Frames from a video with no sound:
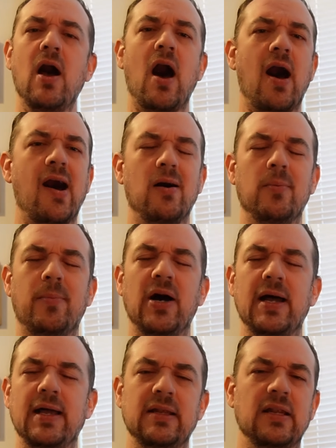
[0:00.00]
uh,
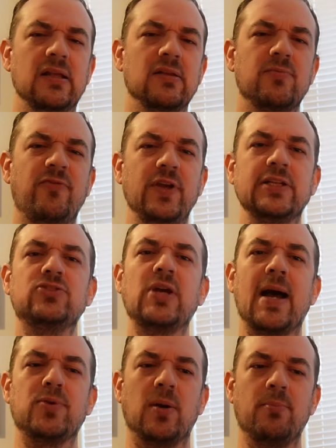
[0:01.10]
but feeling
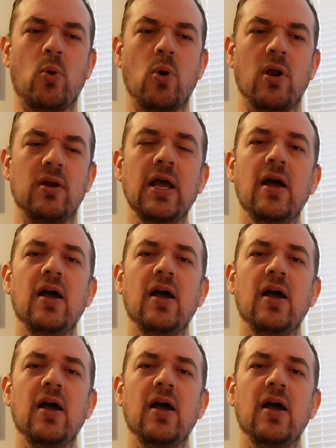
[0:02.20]
trapped on board,